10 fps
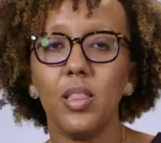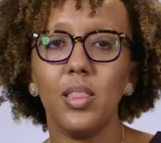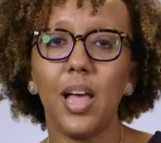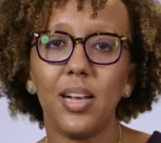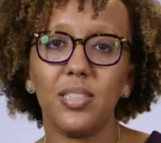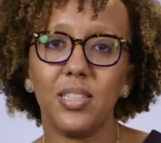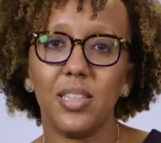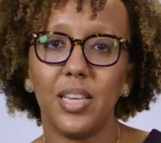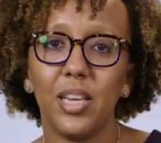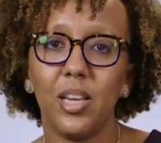
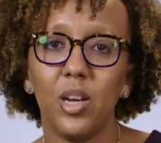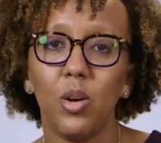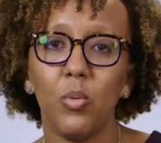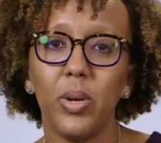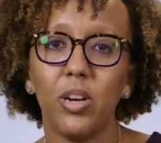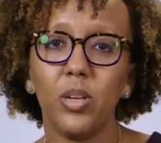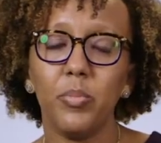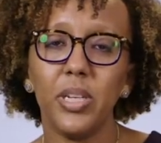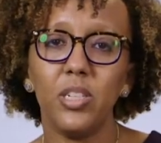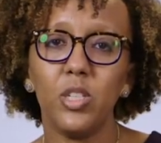Lastly, we are
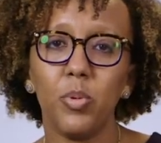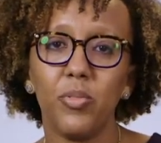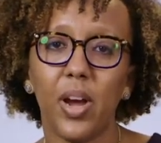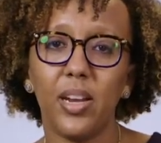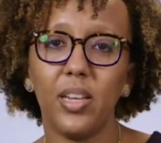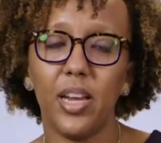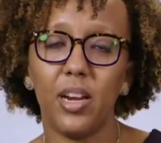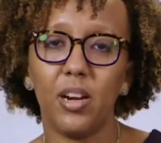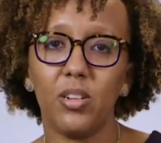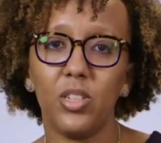committed to providing
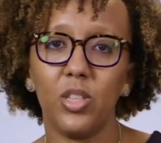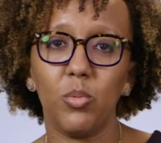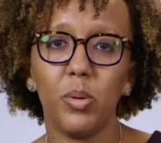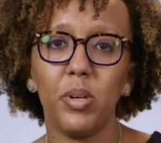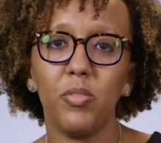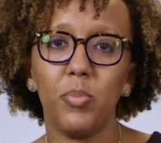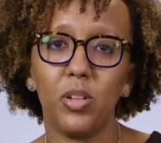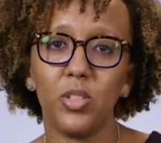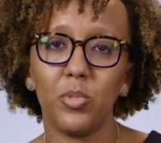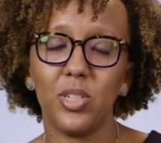care to the women of
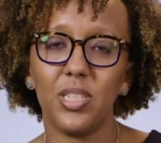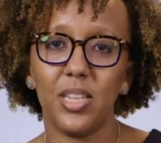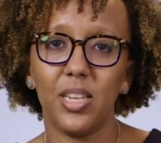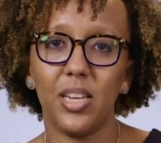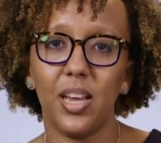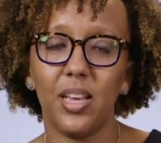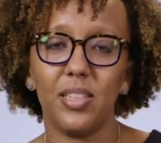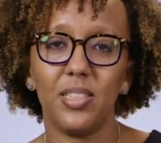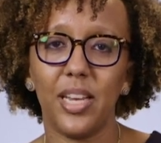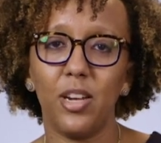Baltimore City and the
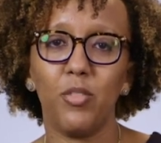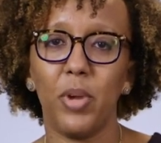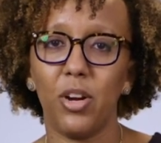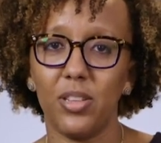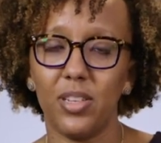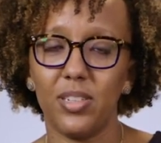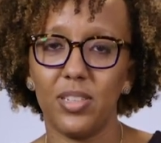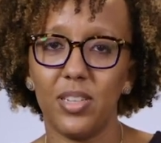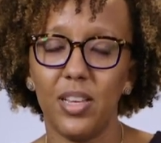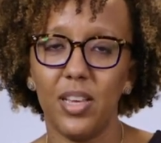state of
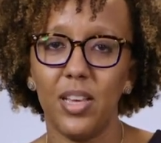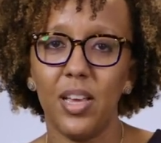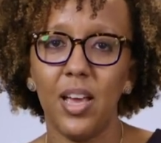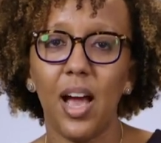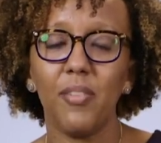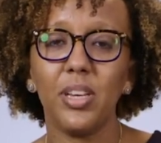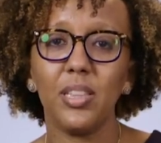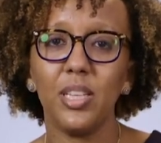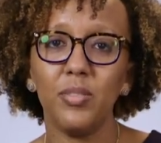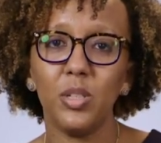Maryland. Having
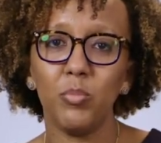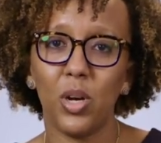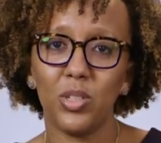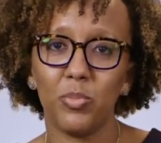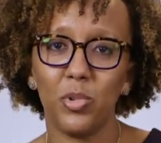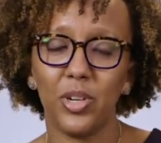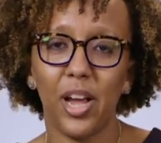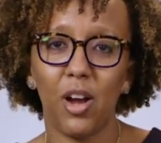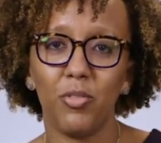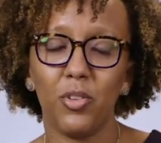lived in Baltimore
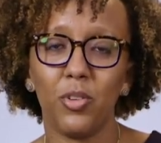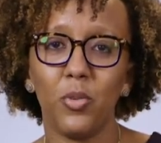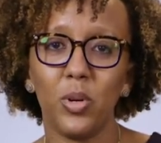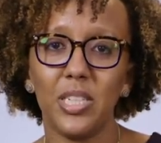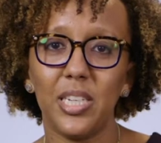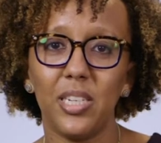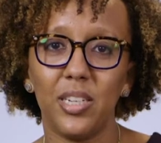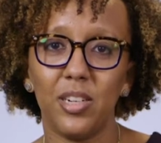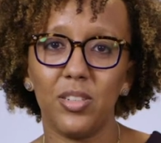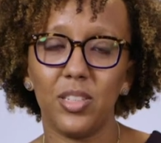now for 14
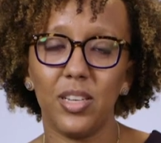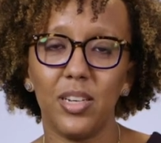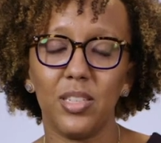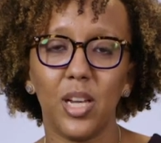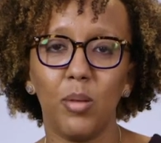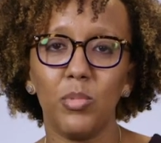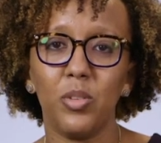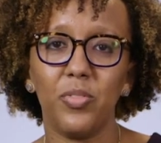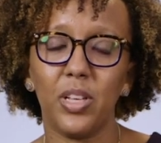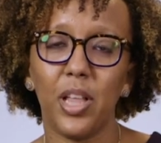years, it has come to
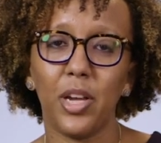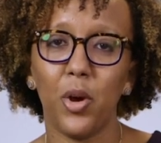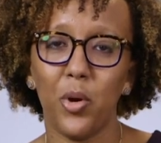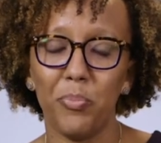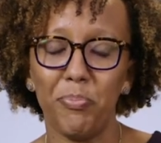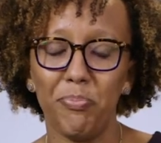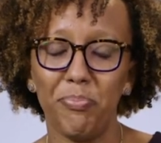feel like home.